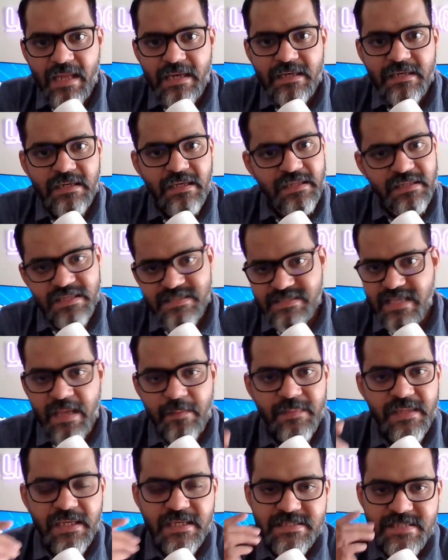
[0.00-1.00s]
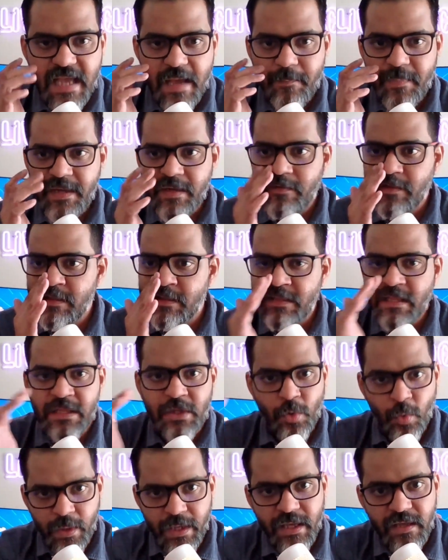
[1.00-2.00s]
And uh, the same thing is happening in
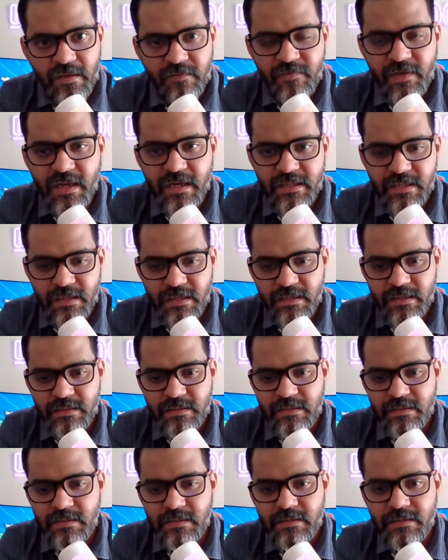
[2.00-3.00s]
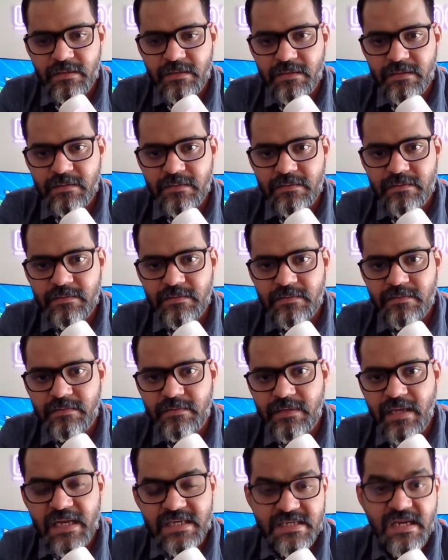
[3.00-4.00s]
the UK, where the uh,
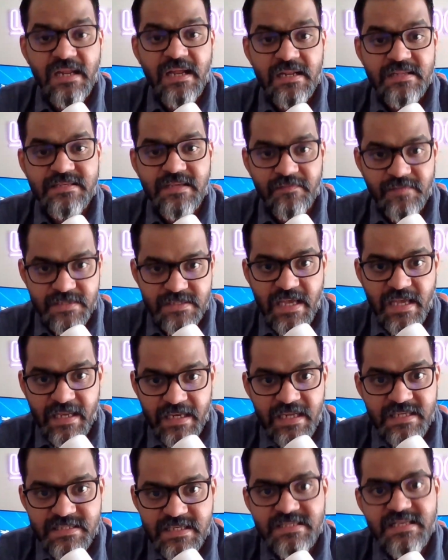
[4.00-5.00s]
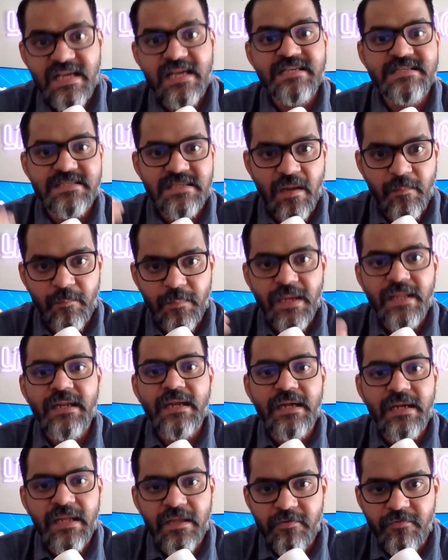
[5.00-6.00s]
National Health Service, the NHS, has
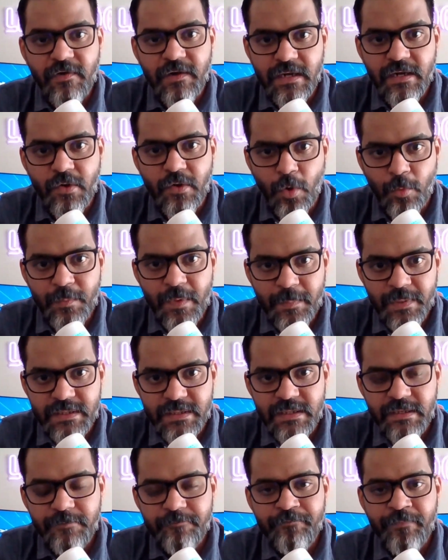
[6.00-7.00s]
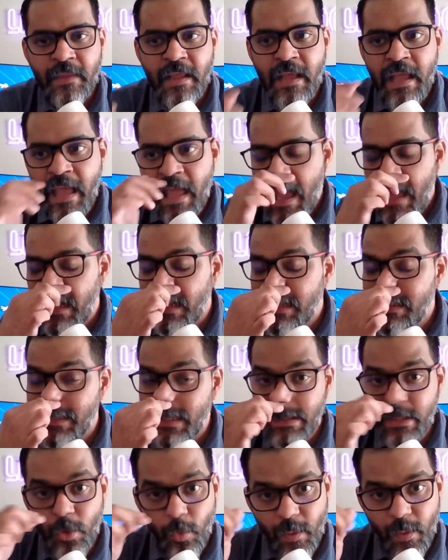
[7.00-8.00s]
completely defunded homeopathy and
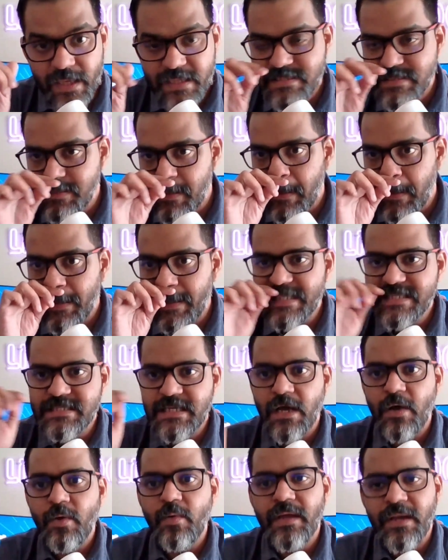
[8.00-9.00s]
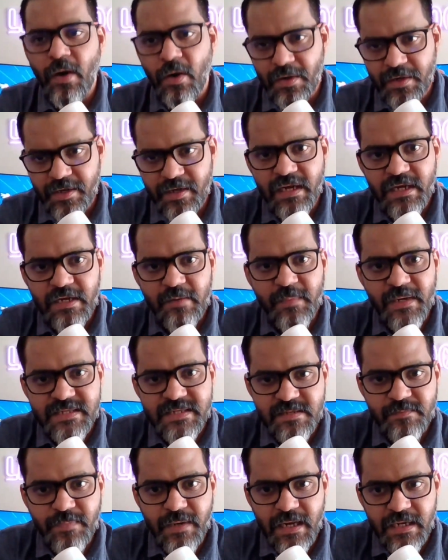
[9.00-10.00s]
in the US, it is now an alternative
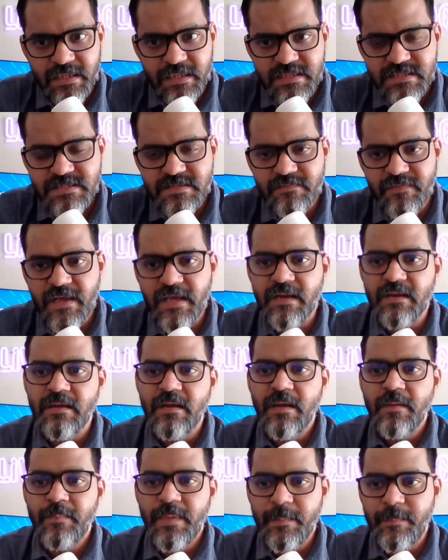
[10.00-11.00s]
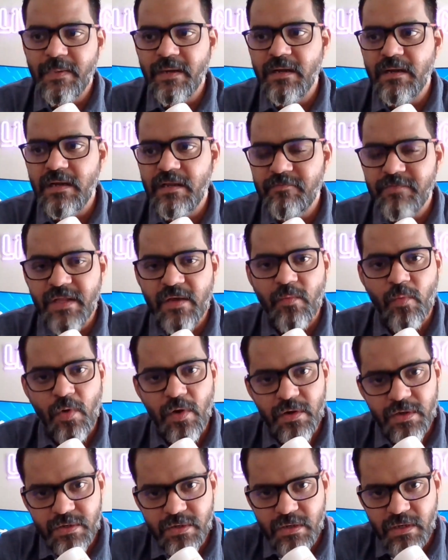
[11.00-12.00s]
medicine practice where people, if they
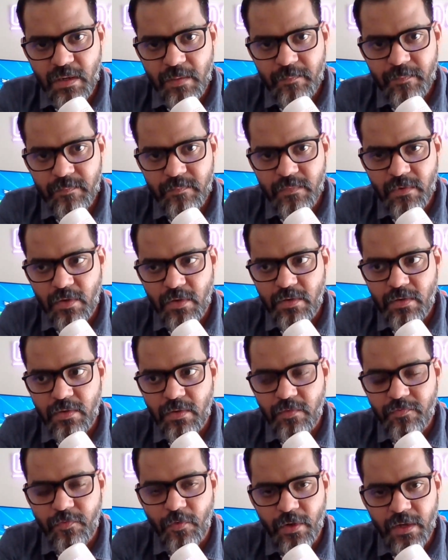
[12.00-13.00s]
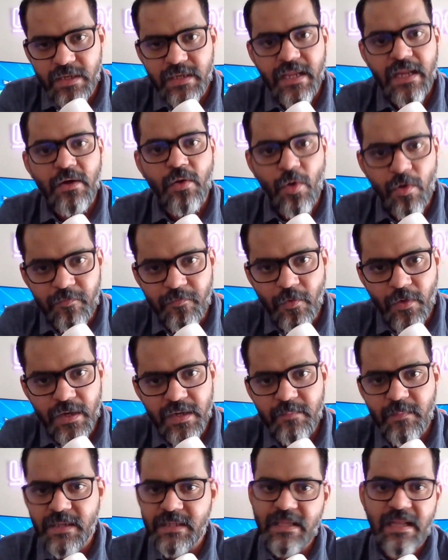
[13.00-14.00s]
want to come go, go for it, can go
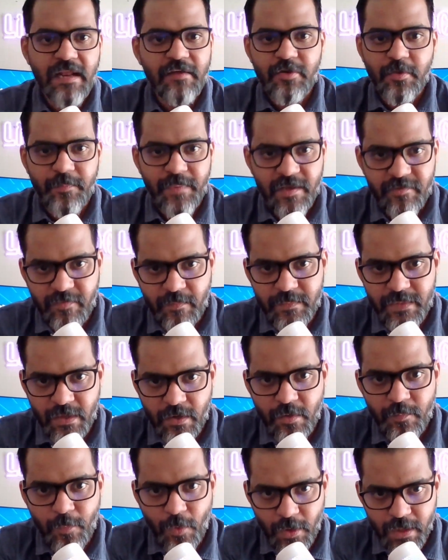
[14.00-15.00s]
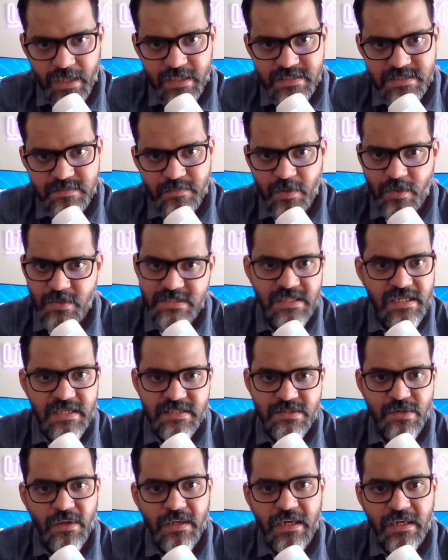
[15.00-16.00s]
for it, but they'll have to pay from their own pockets because
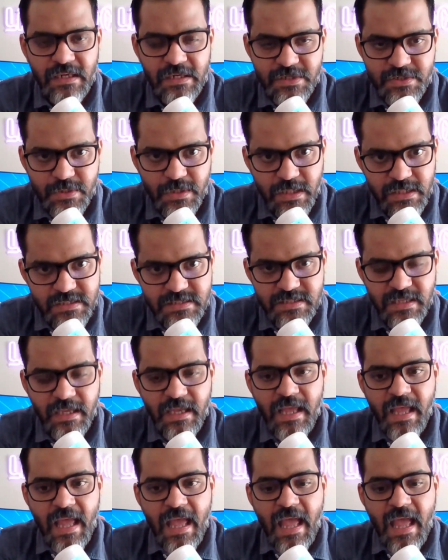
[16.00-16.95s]
it does not get insurance.